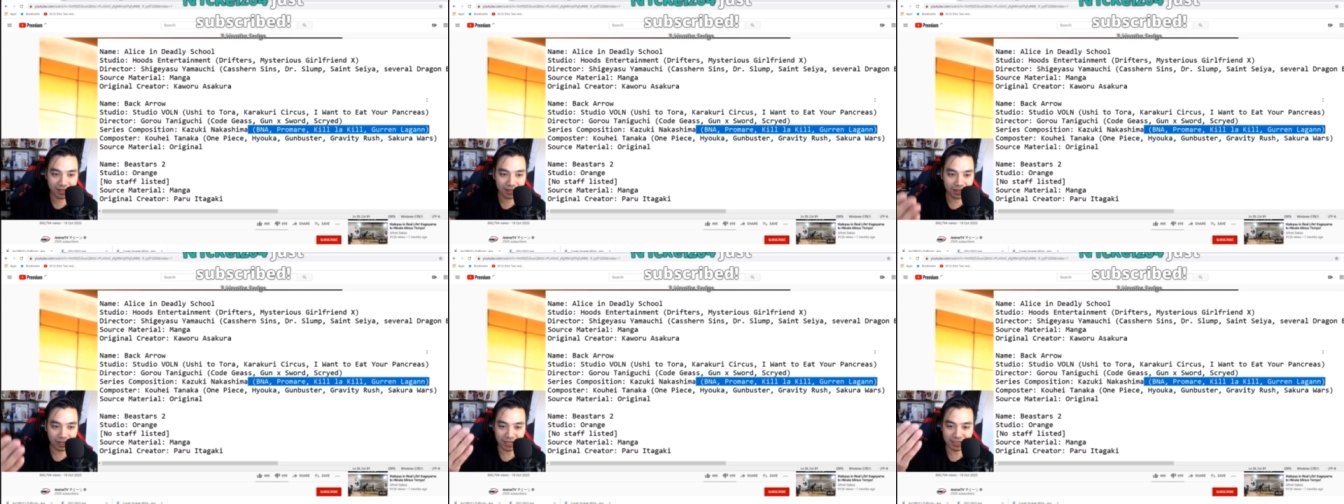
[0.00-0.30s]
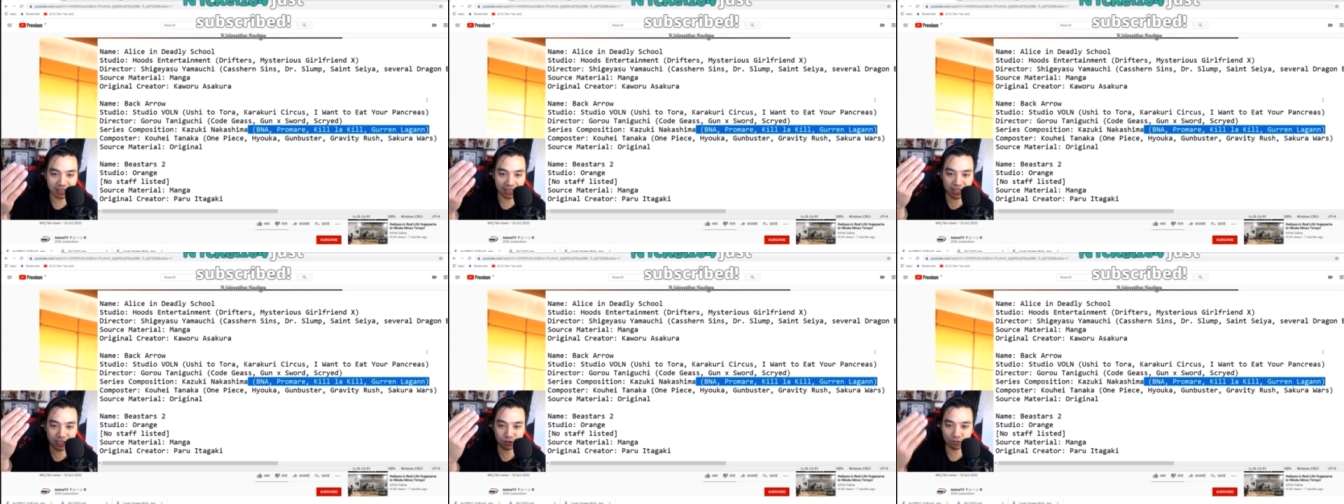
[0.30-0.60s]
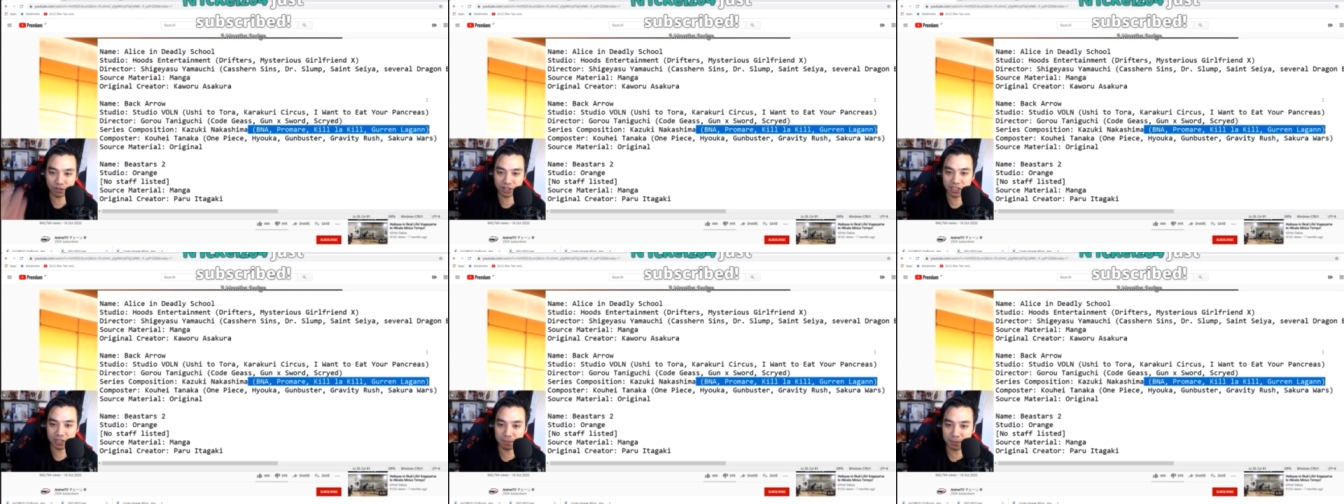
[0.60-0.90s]
It's
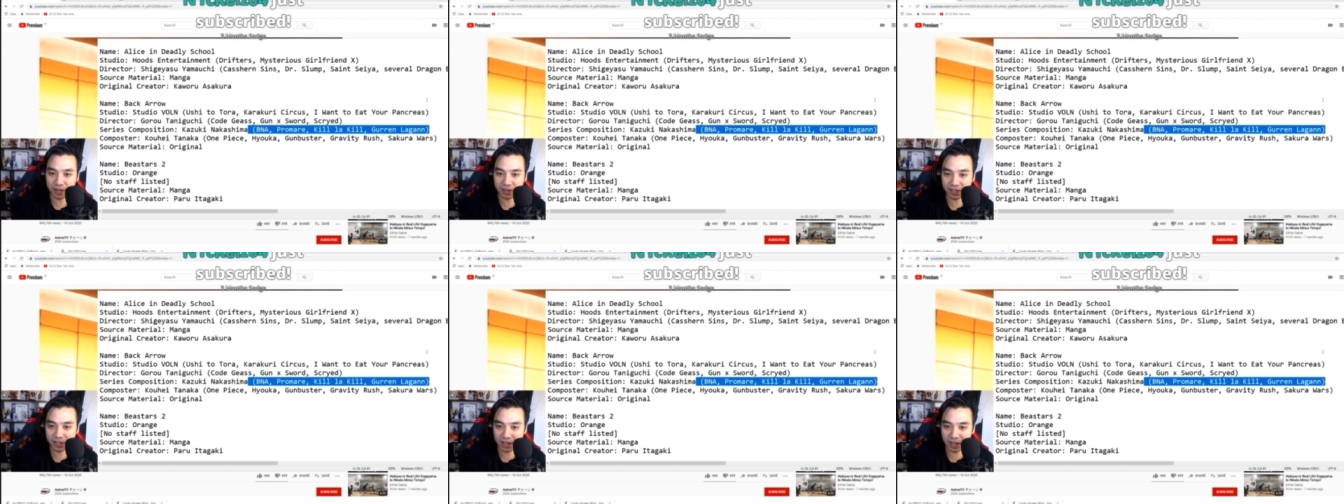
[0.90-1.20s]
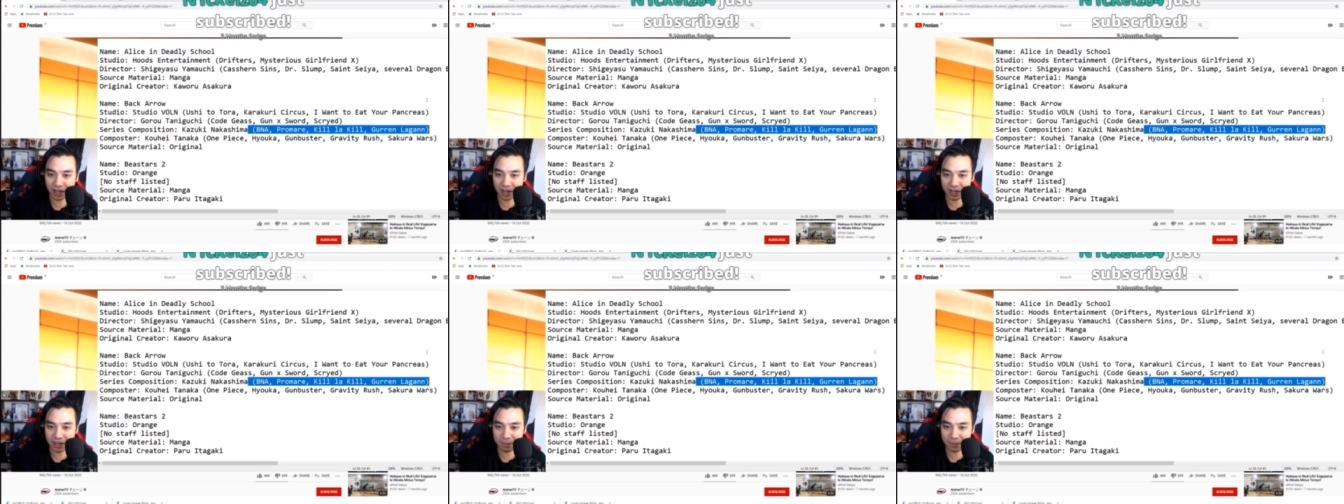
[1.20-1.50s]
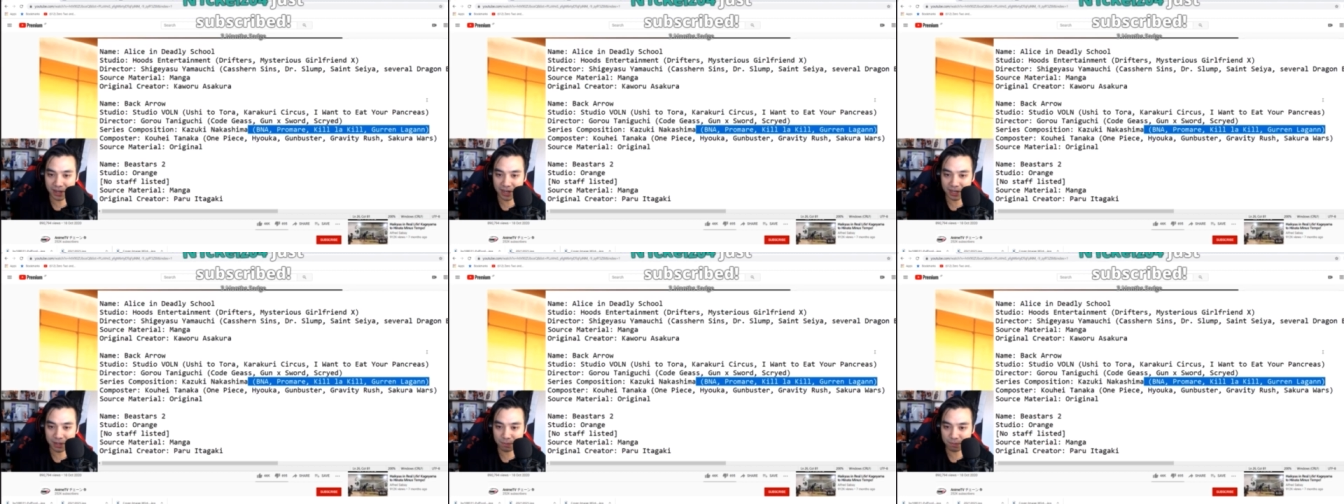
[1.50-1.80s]
written by the guy who
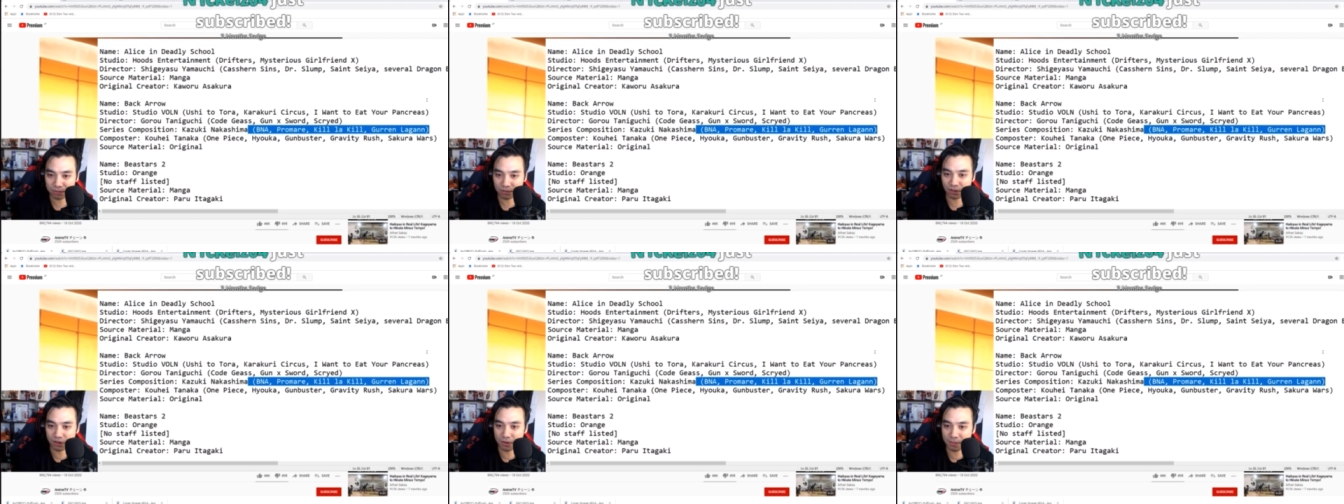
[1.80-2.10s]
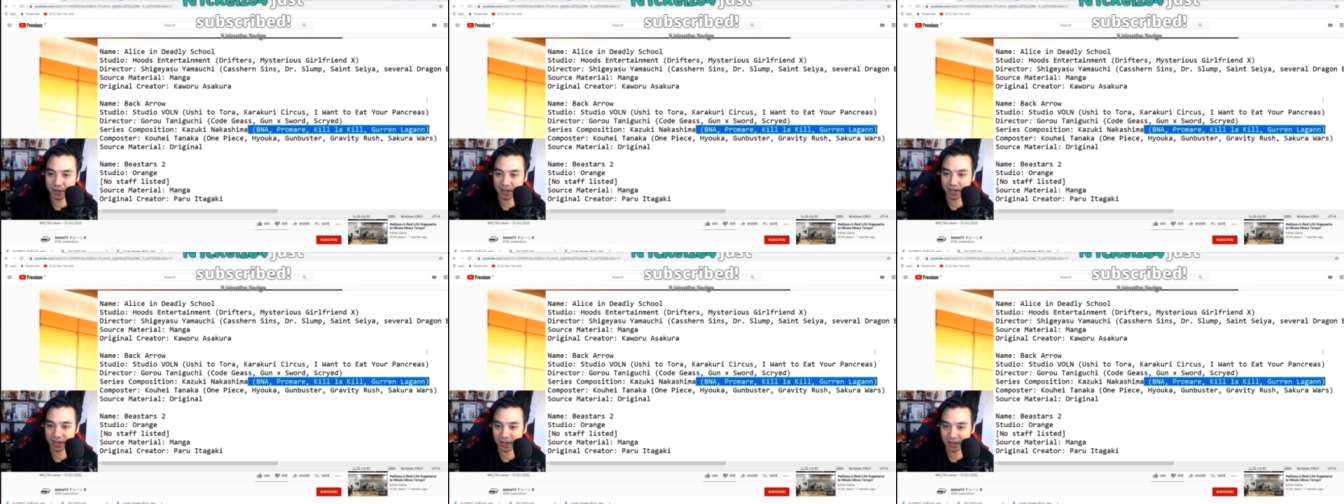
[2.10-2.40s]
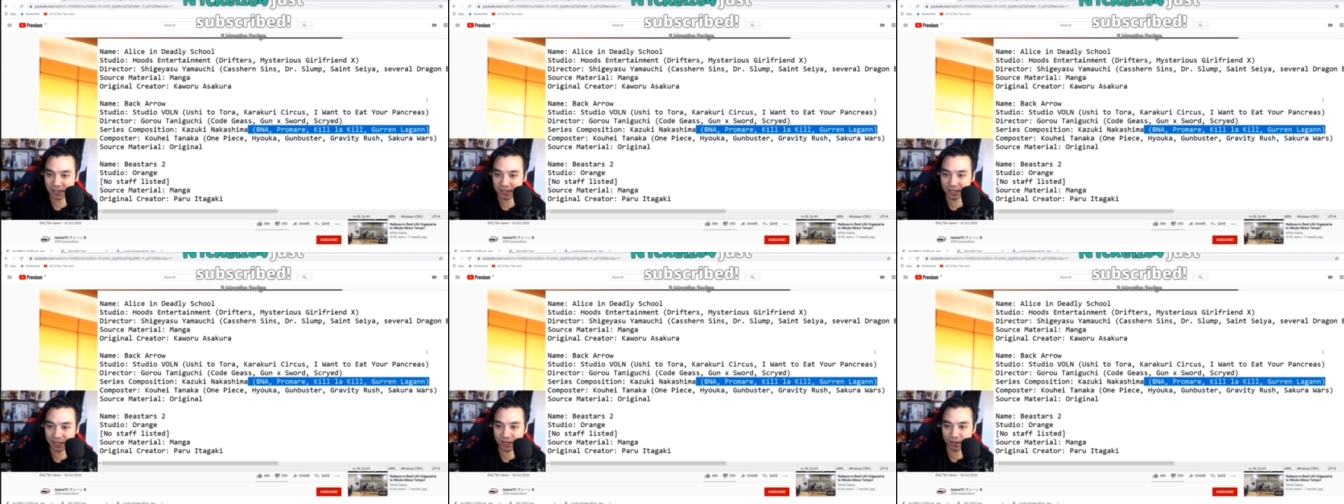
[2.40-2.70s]
made
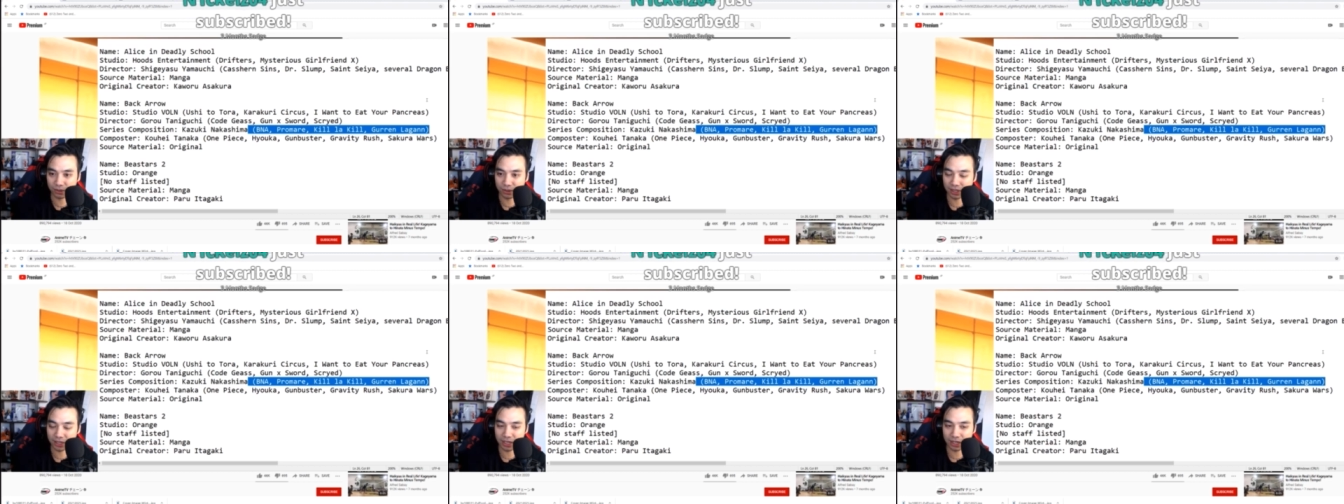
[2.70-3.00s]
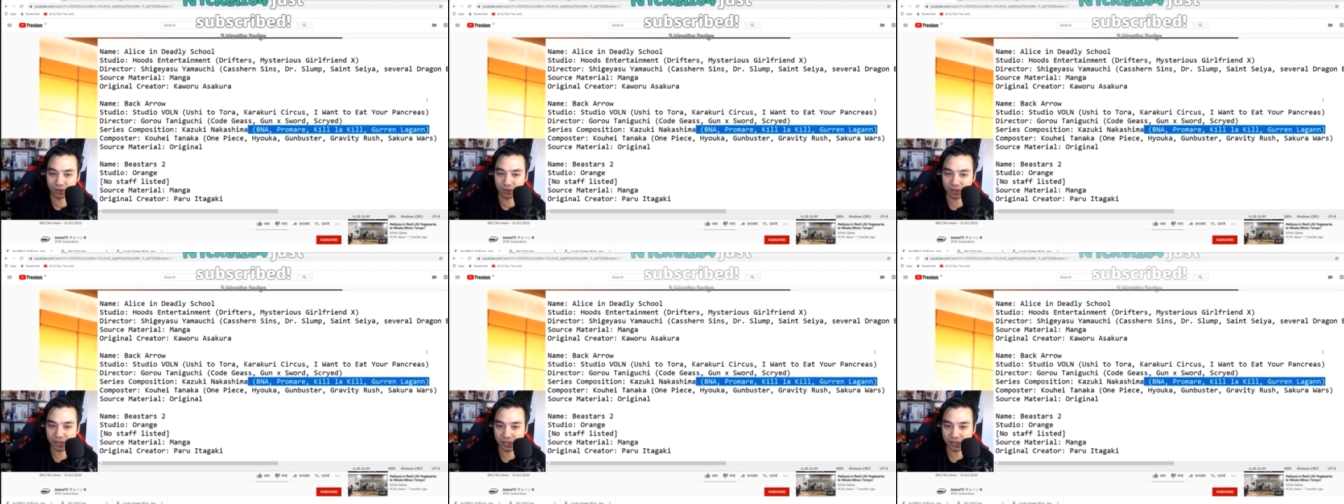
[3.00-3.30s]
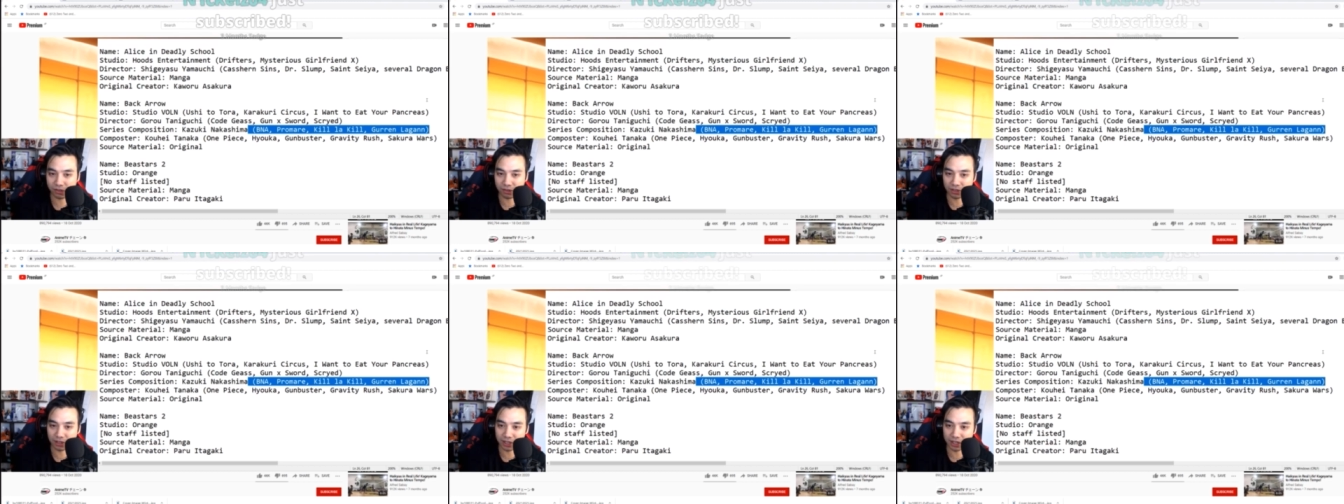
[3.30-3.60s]
Promare, Kill la Kill, and
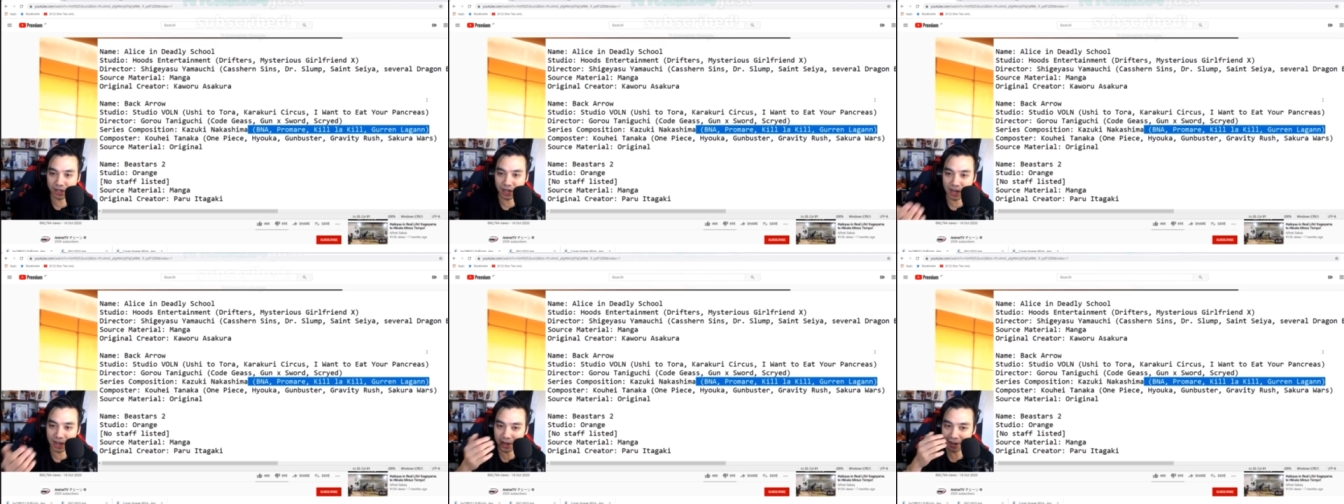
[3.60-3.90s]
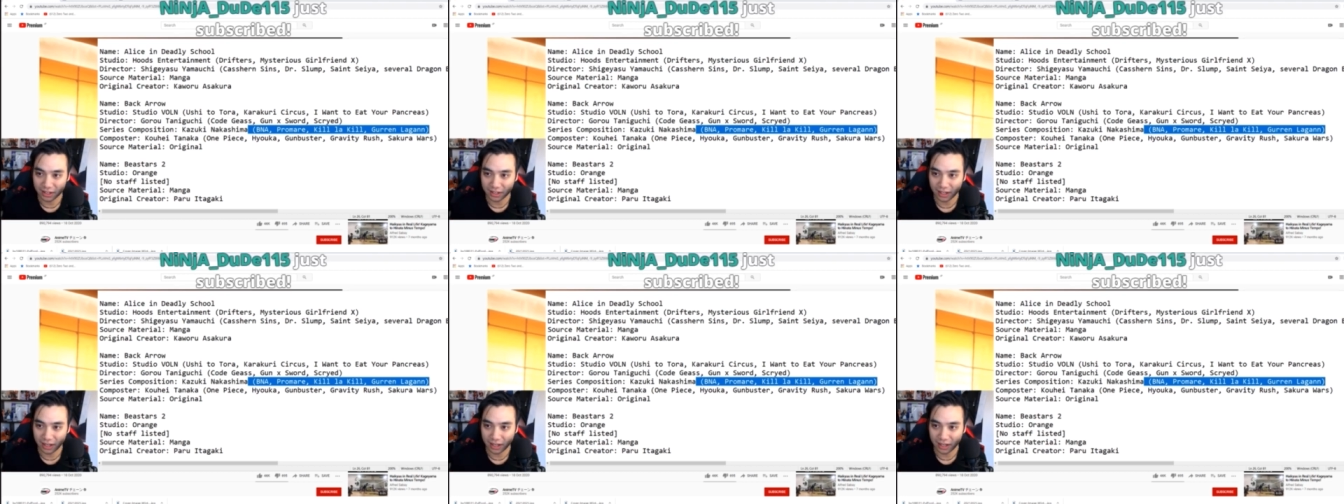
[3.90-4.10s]
Gurren Lagann.